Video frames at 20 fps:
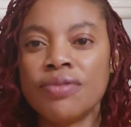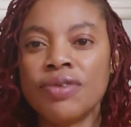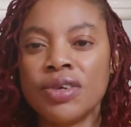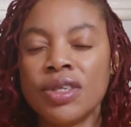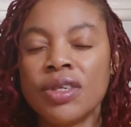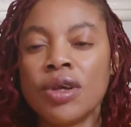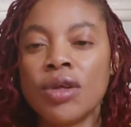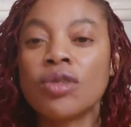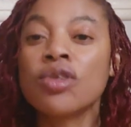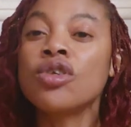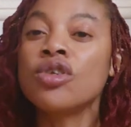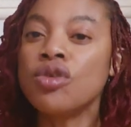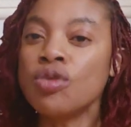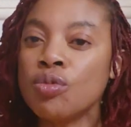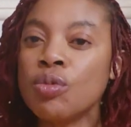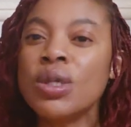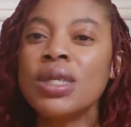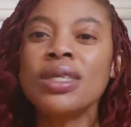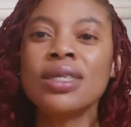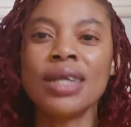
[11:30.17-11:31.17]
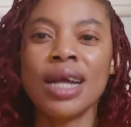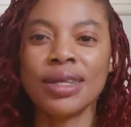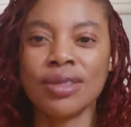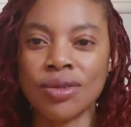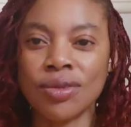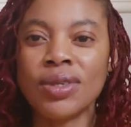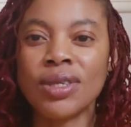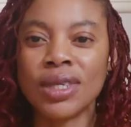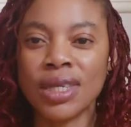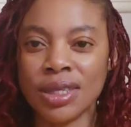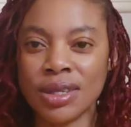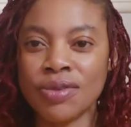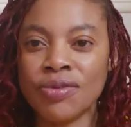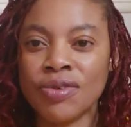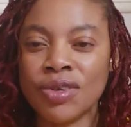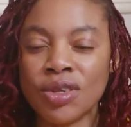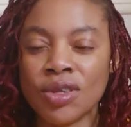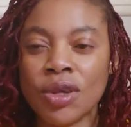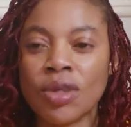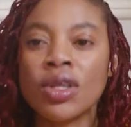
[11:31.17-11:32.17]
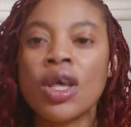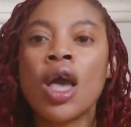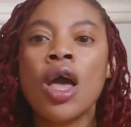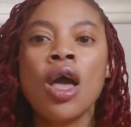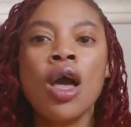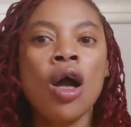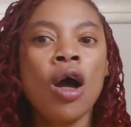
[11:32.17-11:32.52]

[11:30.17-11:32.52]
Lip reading: result. You will start to see the result.